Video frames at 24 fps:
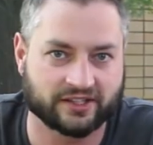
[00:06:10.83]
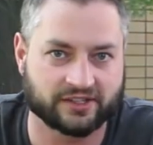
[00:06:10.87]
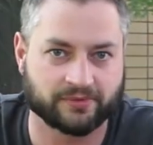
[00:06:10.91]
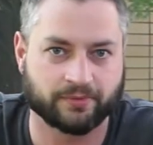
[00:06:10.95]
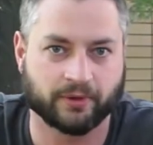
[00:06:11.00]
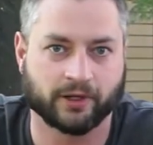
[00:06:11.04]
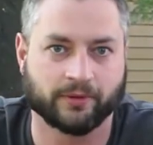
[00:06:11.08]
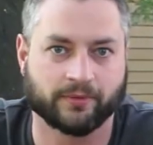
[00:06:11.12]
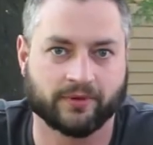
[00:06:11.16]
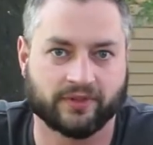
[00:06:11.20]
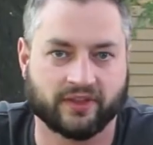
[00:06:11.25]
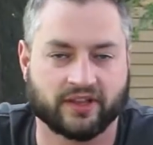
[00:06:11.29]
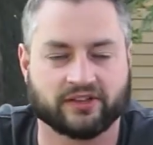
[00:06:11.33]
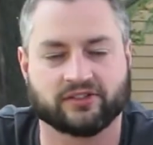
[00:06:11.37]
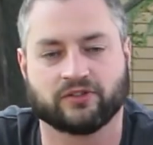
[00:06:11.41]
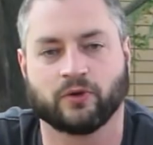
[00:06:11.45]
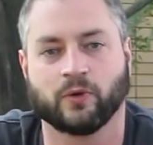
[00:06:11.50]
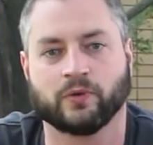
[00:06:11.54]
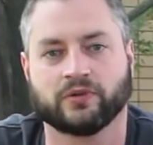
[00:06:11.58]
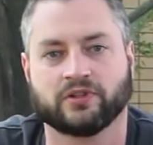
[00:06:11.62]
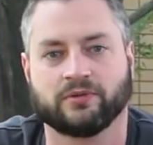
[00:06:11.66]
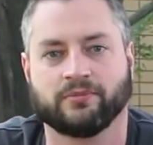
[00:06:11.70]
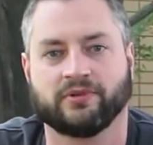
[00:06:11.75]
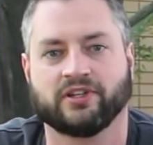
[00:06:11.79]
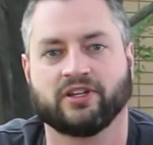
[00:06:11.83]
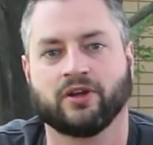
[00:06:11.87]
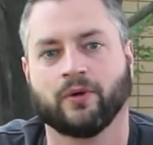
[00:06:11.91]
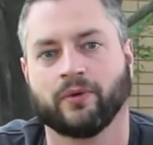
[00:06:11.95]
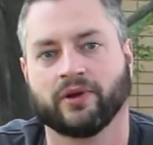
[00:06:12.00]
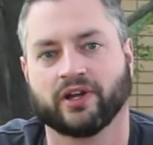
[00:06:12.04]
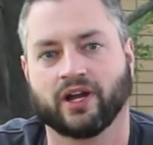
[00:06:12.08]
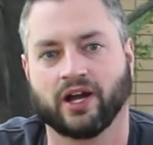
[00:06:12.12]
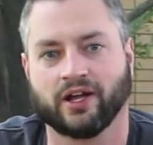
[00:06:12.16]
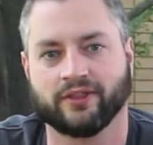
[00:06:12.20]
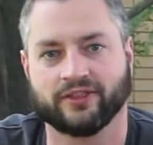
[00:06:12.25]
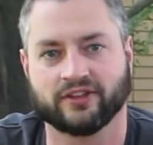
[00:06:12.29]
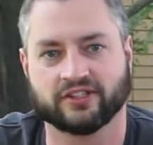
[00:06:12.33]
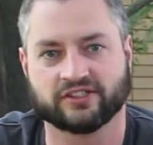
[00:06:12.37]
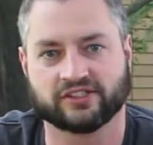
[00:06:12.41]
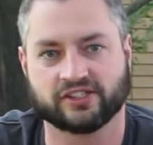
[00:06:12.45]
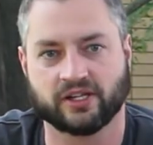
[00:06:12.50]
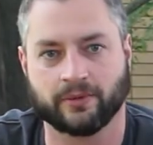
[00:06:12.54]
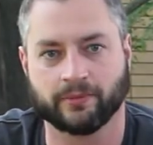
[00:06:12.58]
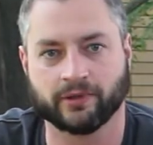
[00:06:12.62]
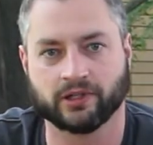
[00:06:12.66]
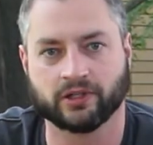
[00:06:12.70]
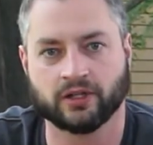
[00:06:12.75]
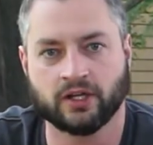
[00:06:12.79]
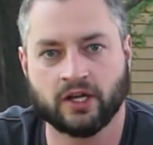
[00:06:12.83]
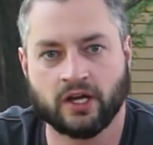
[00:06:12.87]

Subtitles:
experiment that's going to be going on this summer.